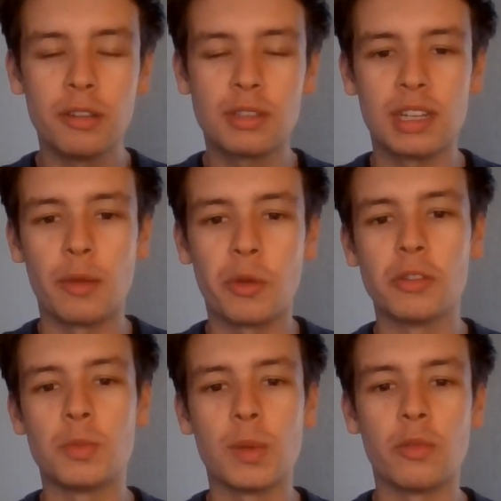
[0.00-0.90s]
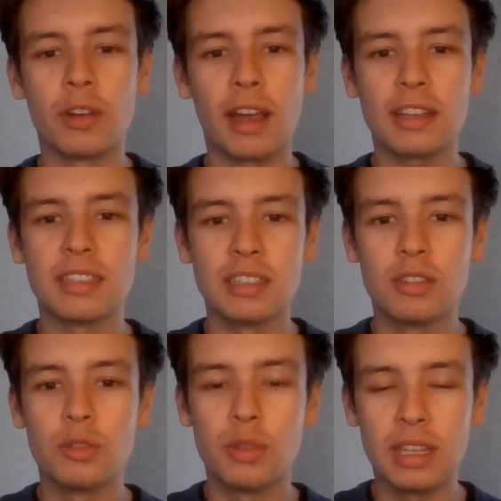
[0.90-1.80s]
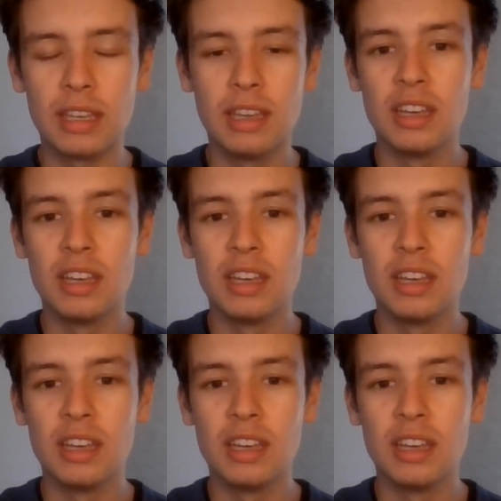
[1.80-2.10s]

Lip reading: Today we're going to be reacting to the